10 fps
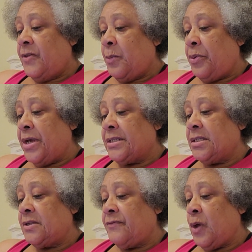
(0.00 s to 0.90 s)
the
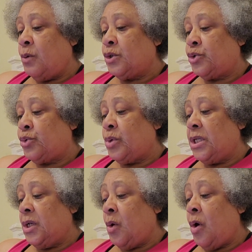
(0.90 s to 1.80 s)
presence of those
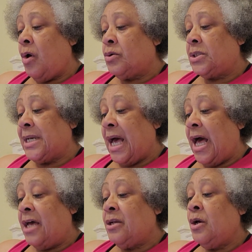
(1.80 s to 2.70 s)
truly loyal to
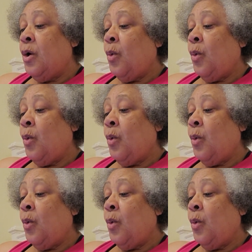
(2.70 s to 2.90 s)
God